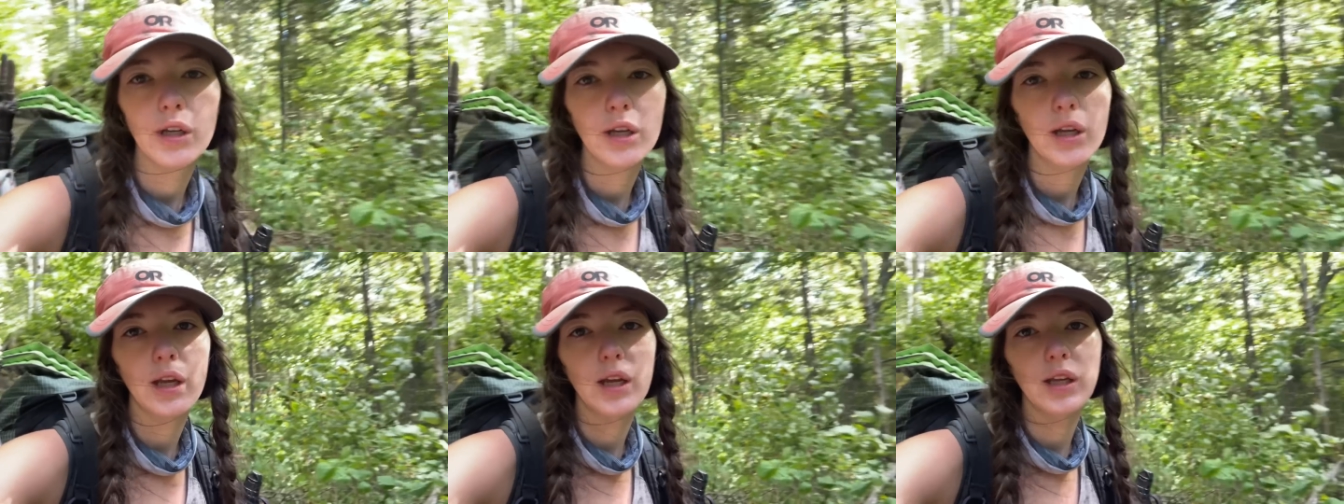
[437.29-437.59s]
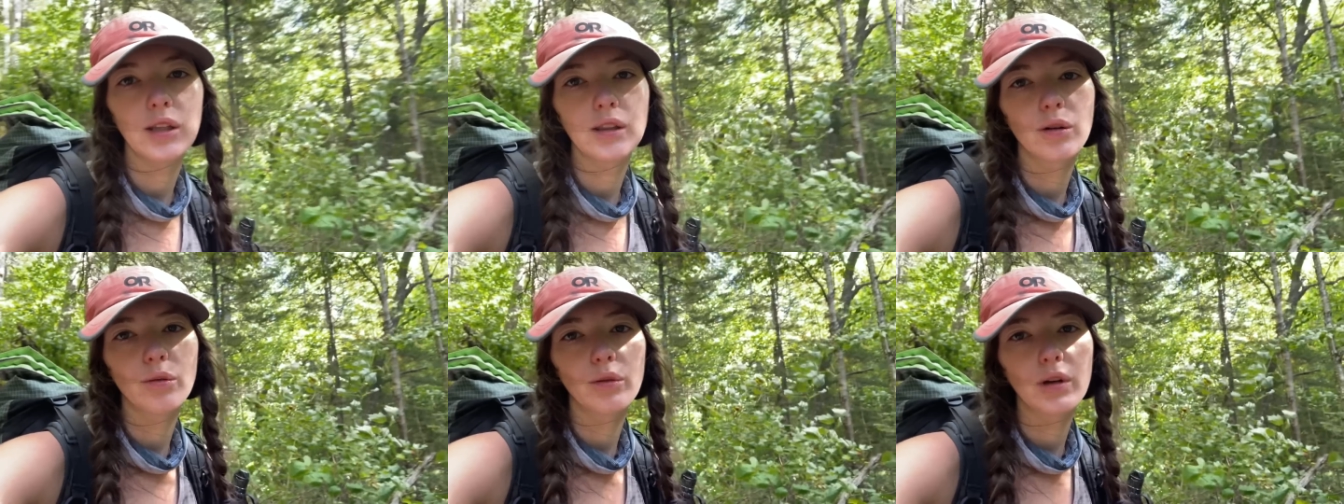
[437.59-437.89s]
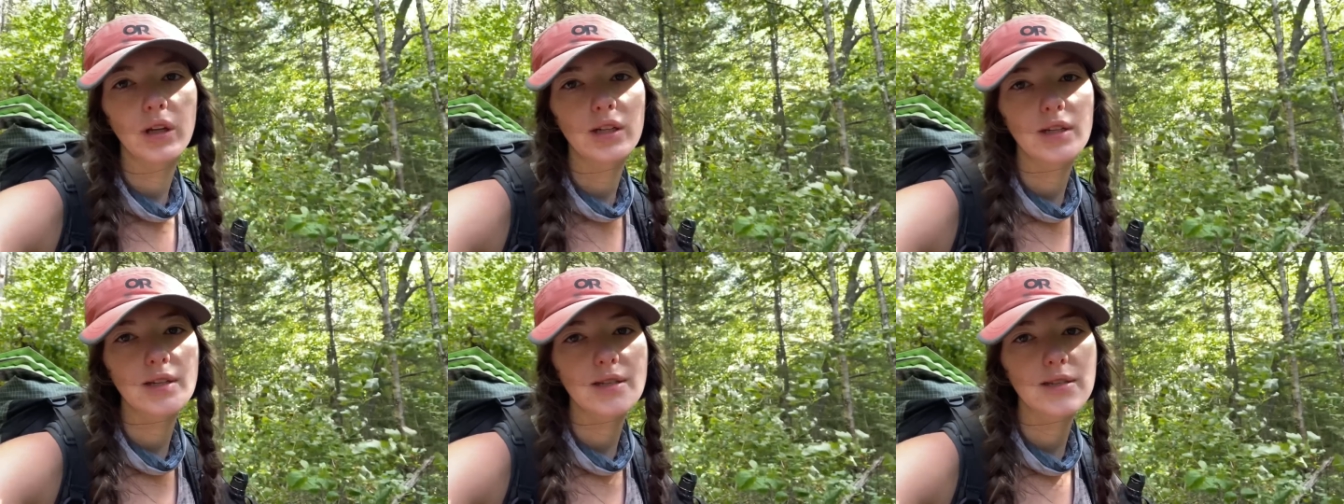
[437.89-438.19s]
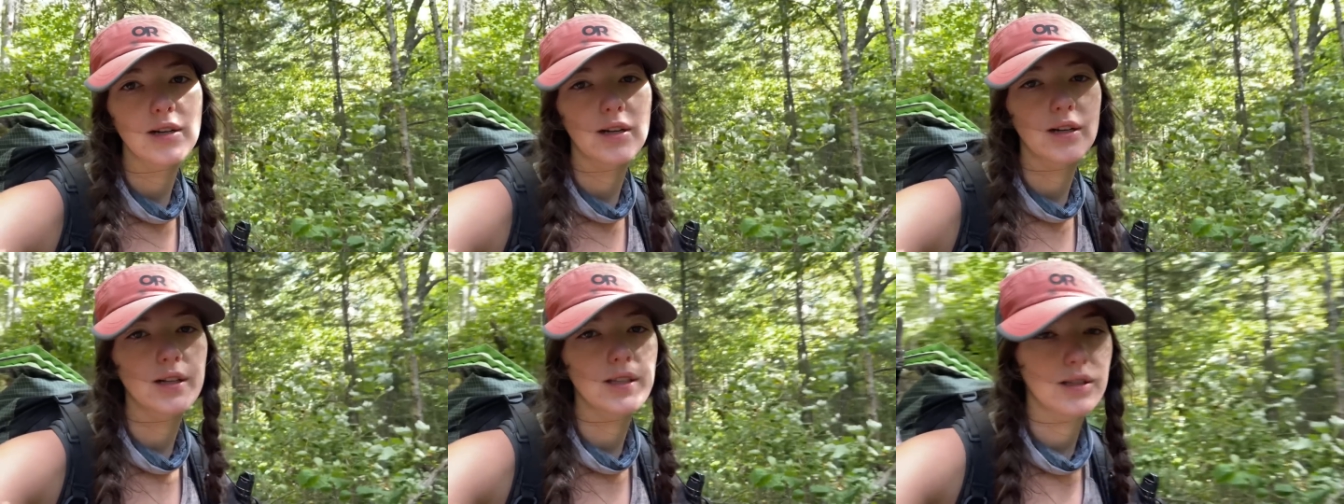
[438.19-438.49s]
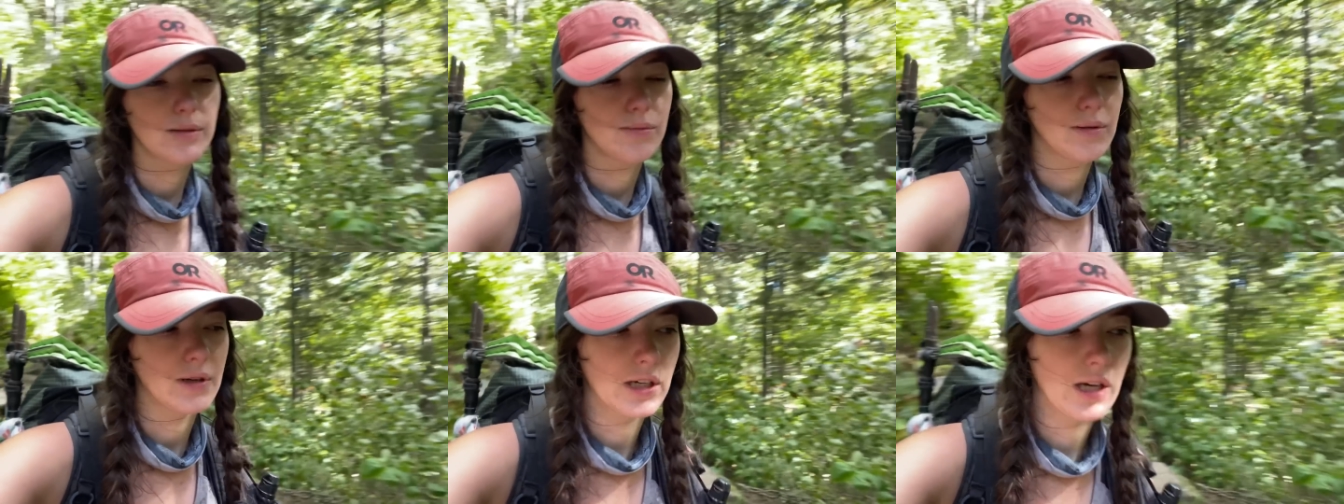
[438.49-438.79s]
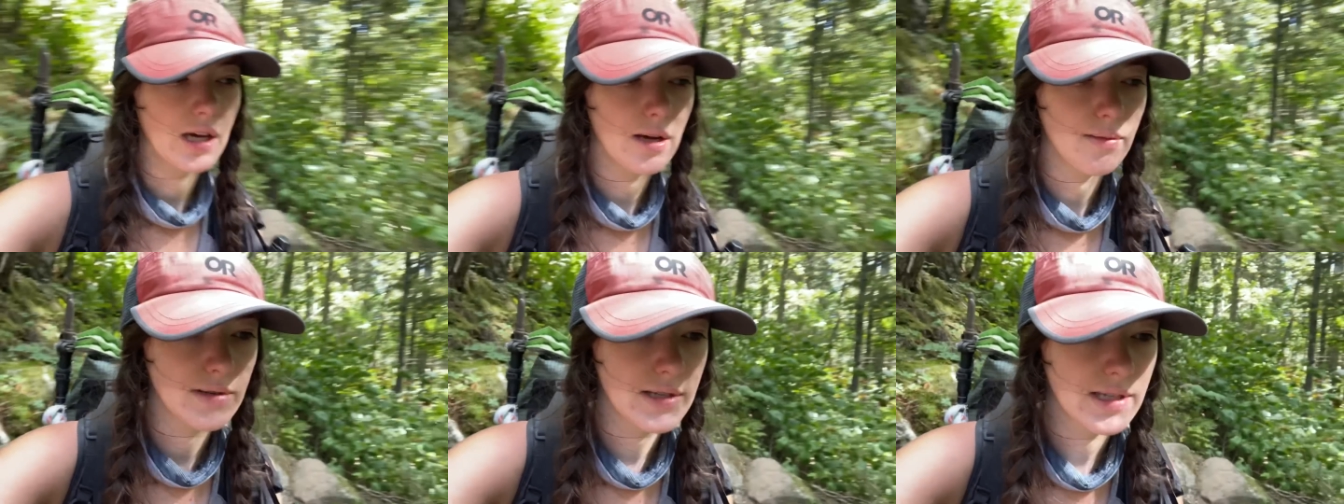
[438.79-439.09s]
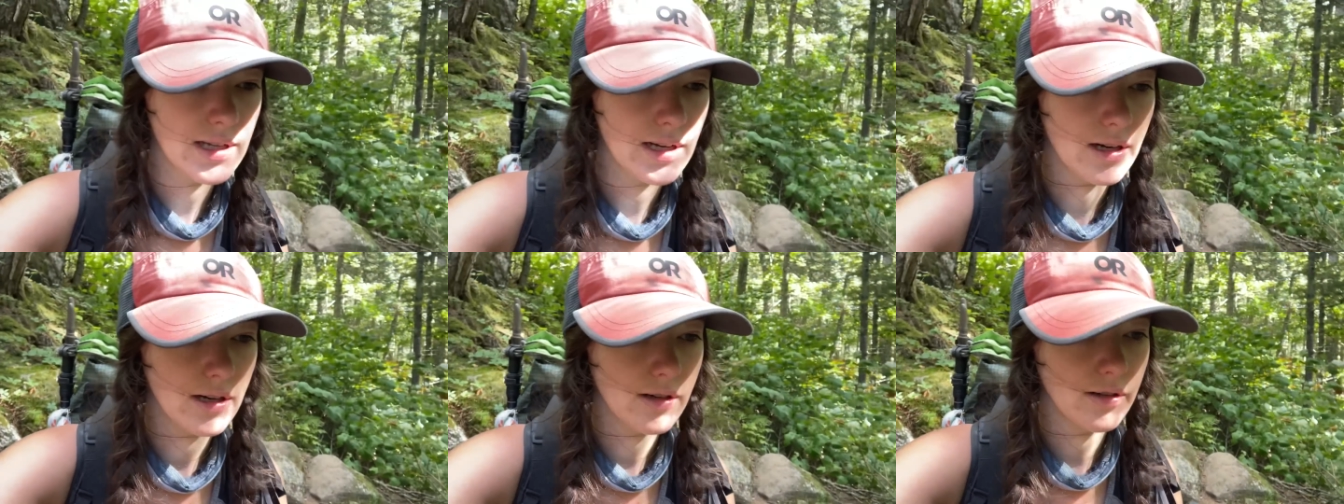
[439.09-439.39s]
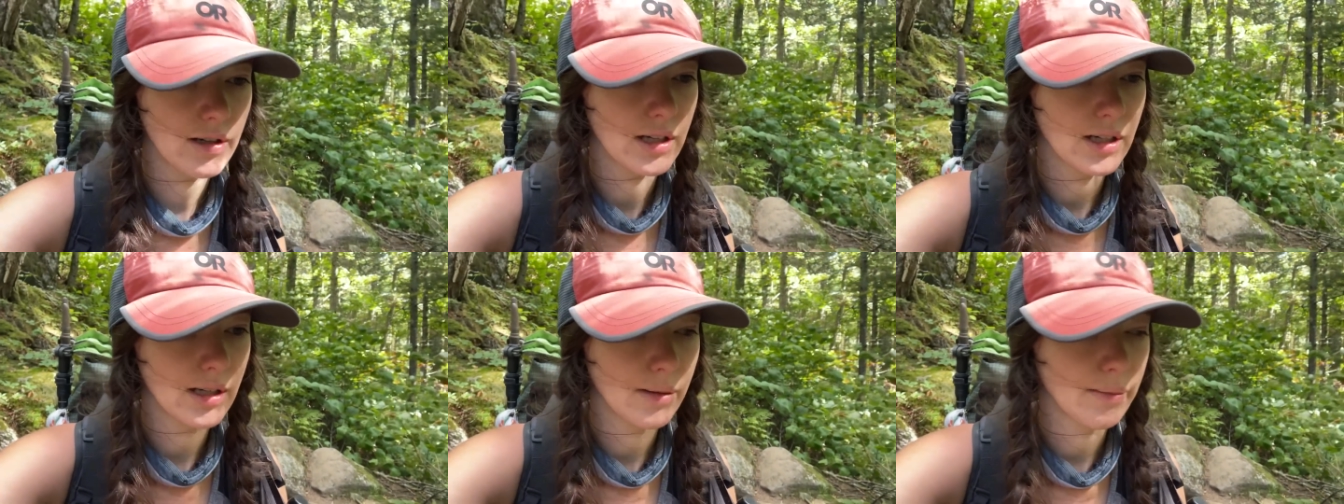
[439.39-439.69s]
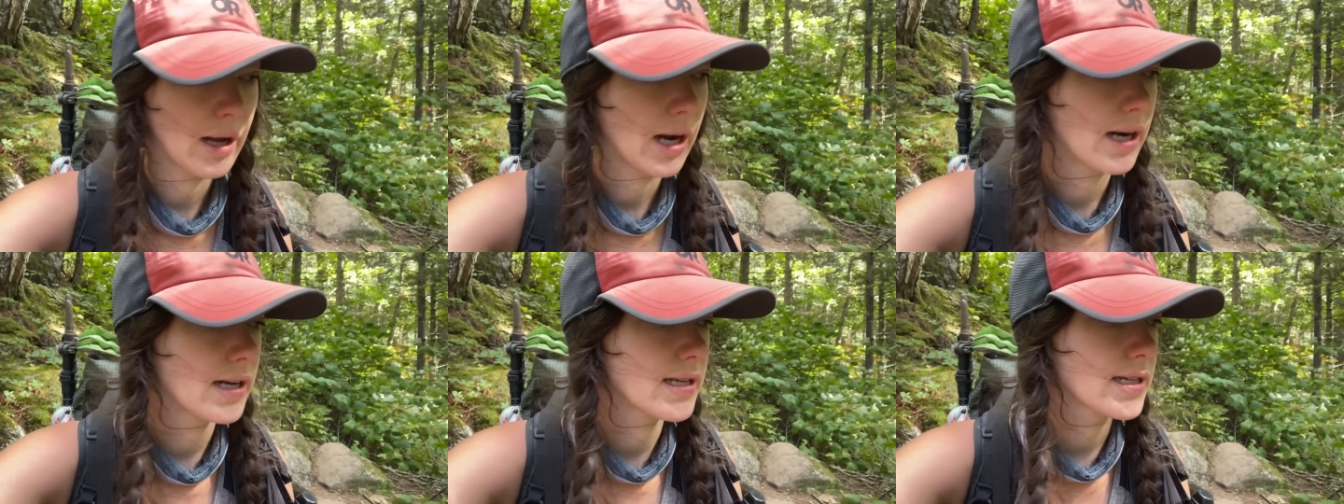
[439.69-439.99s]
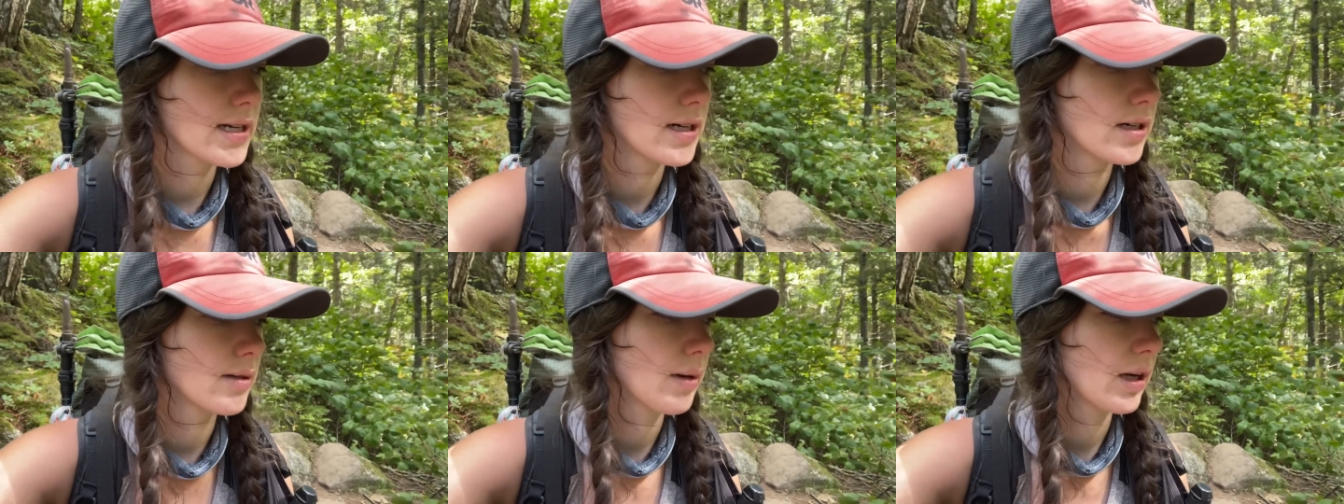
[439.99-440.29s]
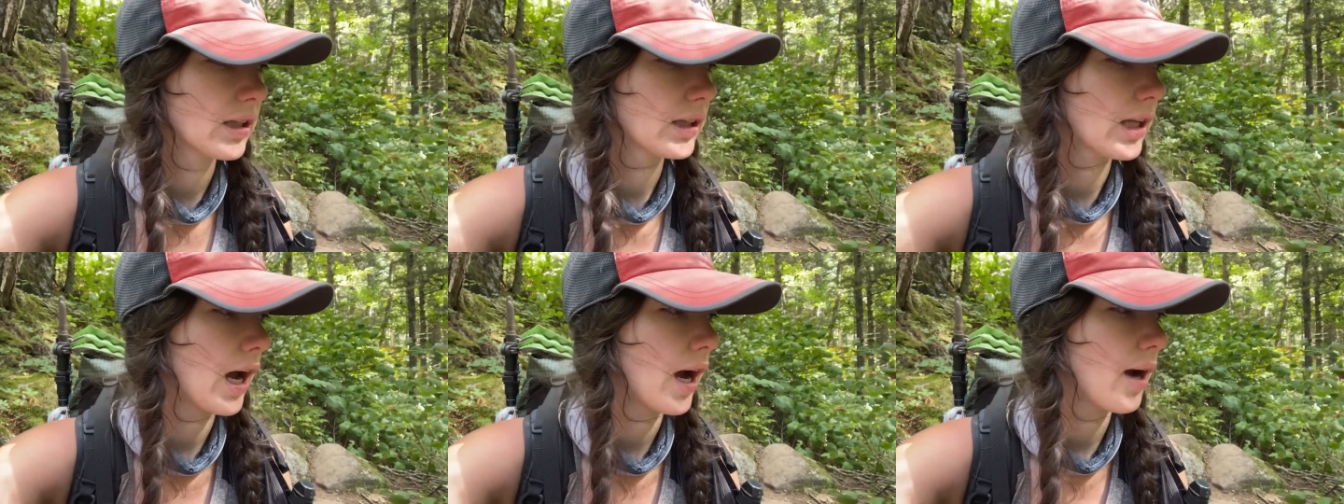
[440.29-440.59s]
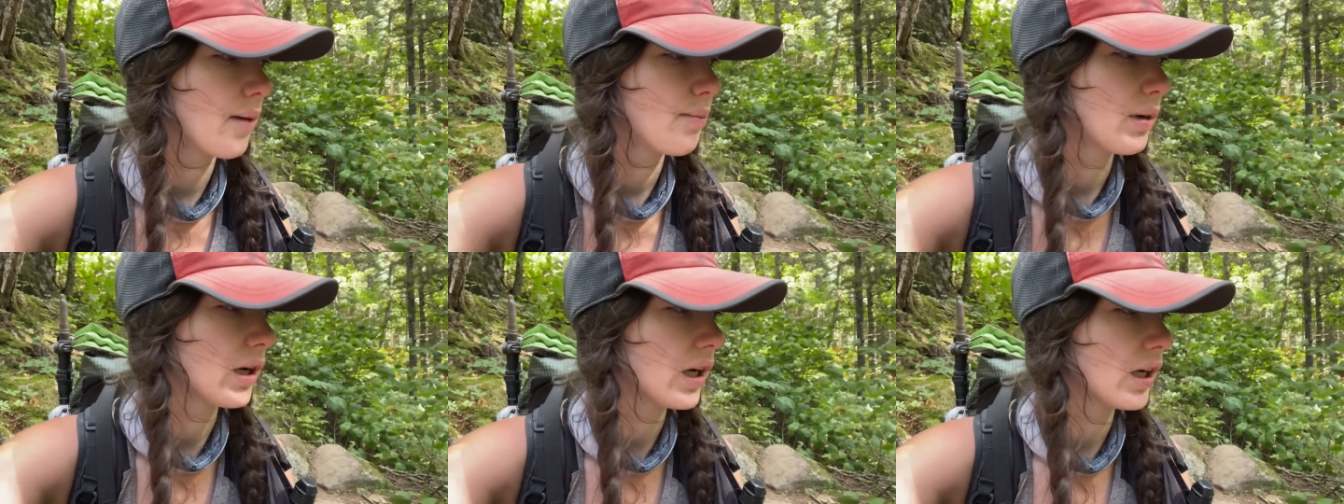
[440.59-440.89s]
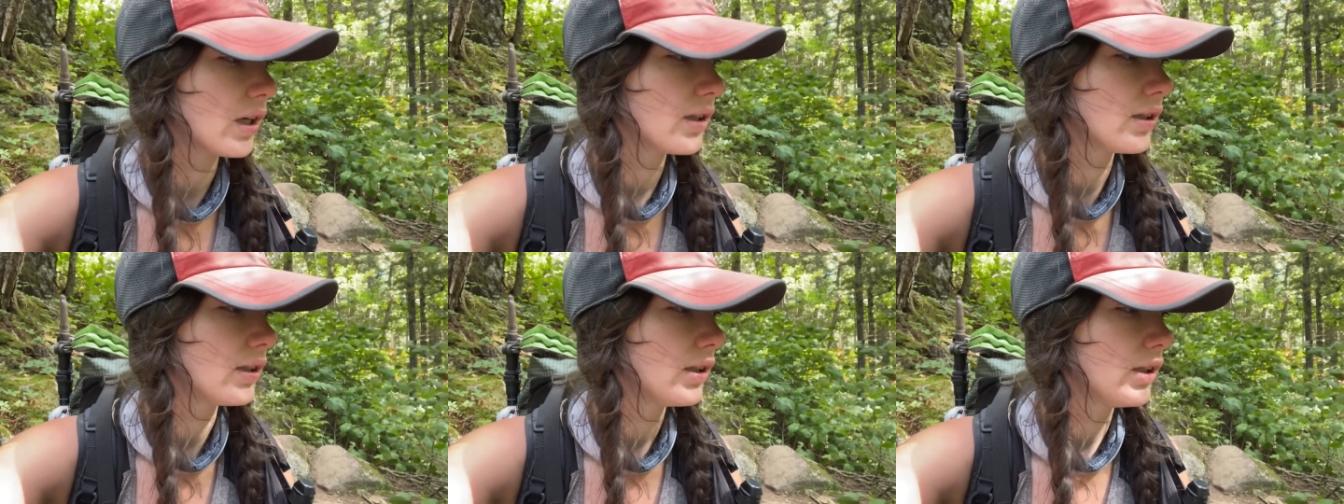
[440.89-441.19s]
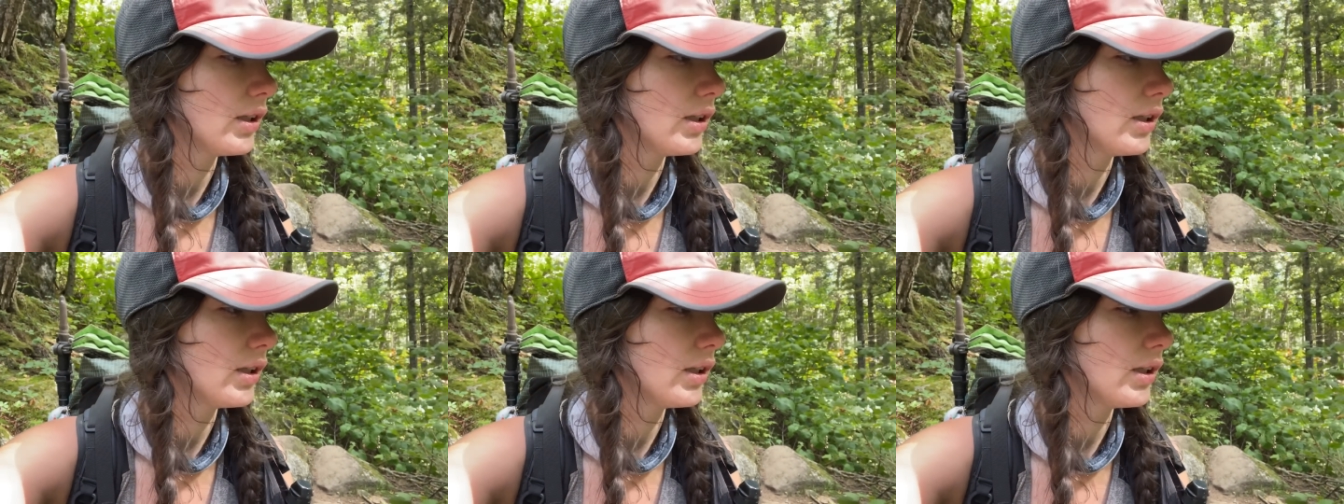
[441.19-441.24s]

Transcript: and the wind is starting to pick up so like I'm kind of scared about that but